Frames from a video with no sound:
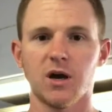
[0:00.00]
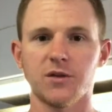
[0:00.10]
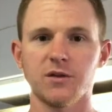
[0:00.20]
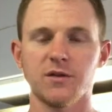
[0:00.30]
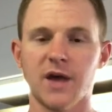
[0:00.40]

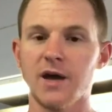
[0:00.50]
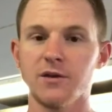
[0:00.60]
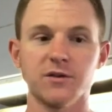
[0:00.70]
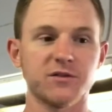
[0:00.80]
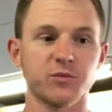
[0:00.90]
Other than that,
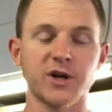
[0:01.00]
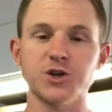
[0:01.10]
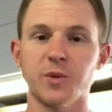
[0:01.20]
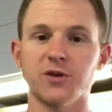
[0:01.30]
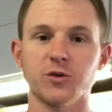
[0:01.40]
this
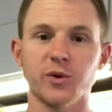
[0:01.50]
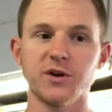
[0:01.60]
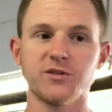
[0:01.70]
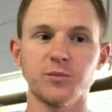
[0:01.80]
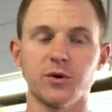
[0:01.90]
range commands are
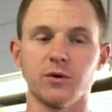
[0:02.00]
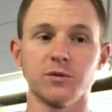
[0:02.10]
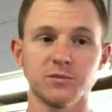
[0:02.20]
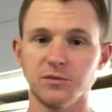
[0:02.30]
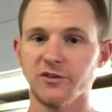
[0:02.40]
pretty simple.
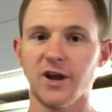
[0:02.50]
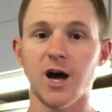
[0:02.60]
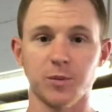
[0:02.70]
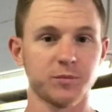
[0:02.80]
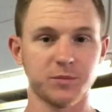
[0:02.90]

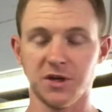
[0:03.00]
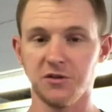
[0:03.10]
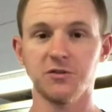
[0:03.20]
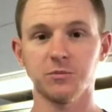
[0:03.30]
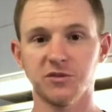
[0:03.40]
Stop
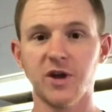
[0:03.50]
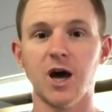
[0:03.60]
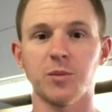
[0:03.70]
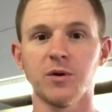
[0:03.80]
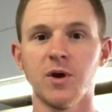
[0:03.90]
means
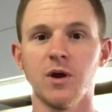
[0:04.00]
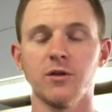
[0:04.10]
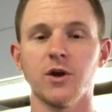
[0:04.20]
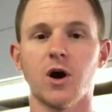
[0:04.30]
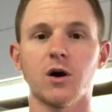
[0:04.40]
stop.
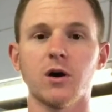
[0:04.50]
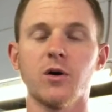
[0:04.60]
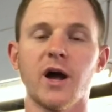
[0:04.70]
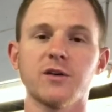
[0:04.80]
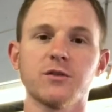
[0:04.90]
The
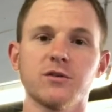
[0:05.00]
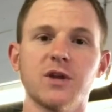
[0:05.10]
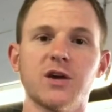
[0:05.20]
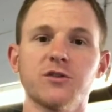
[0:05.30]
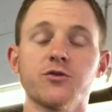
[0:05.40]
RO has those
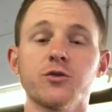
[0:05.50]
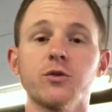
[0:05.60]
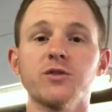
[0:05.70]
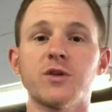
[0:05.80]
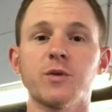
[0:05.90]
last
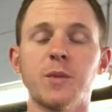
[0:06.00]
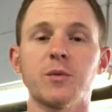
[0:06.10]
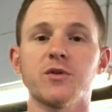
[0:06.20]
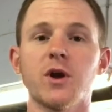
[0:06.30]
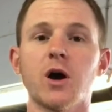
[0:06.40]
controls, and
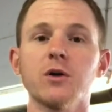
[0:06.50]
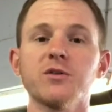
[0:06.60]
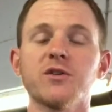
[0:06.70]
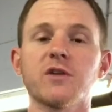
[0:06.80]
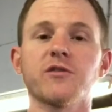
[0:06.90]
remember, the RO
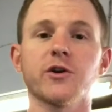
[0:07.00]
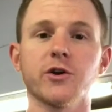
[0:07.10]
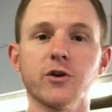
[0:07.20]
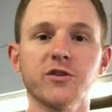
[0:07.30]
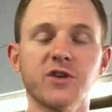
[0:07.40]
is there for
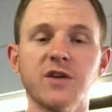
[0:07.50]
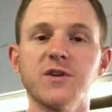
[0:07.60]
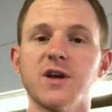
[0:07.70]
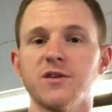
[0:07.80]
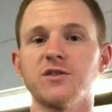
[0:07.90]
your
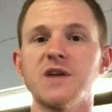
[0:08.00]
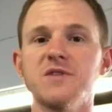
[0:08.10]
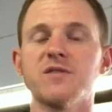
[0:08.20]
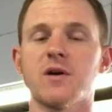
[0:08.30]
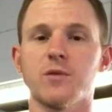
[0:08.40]
safety and the
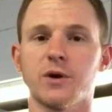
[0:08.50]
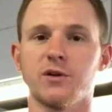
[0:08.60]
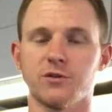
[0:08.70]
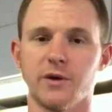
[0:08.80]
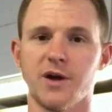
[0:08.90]
safety of everyone
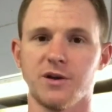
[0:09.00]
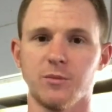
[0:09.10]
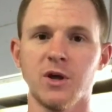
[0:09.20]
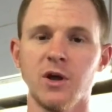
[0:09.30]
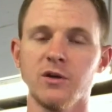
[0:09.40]
else around
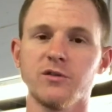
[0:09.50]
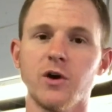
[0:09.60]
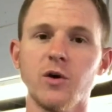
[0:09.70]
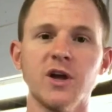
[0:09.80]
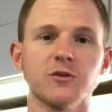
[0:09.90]
him.
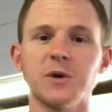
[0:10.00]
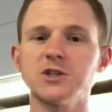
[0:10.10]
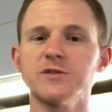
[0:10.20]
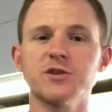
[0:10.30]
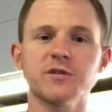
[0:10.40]
So,
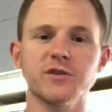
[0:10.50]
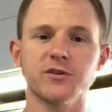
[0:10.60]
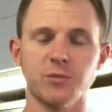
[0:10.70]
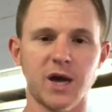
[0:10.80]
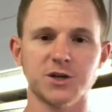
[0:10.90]
especially if it's your
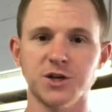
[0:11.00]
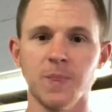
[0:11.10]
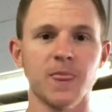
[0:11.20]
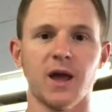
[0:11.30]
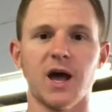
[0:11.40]
first match,
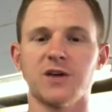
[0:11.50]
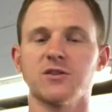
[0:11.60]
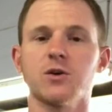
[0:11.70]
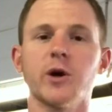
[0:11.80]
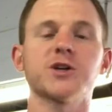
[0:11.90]
ask
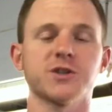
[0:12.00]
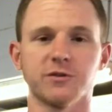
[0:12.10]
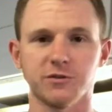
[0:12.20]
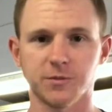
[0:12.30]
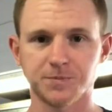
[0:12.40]
the
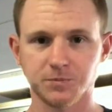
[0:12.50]
questions.